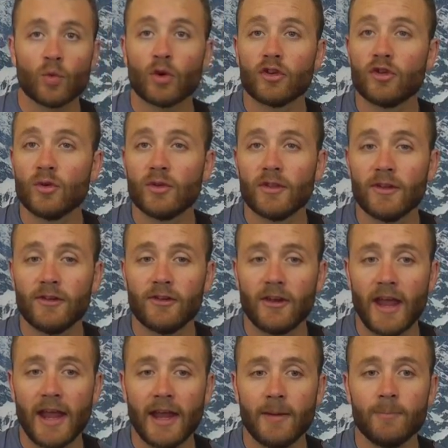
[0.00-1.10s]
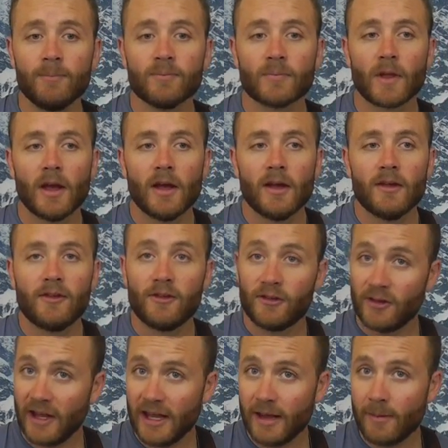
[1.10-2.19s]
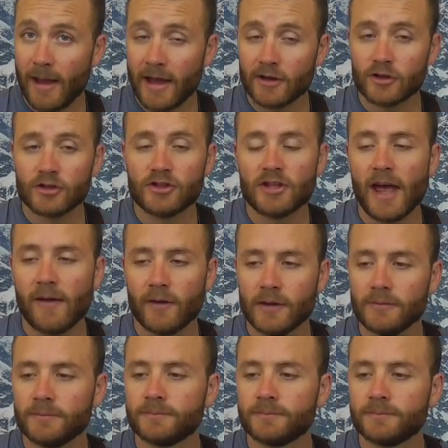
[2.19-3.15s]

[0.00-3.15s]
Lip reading: we're doing the same C major 7.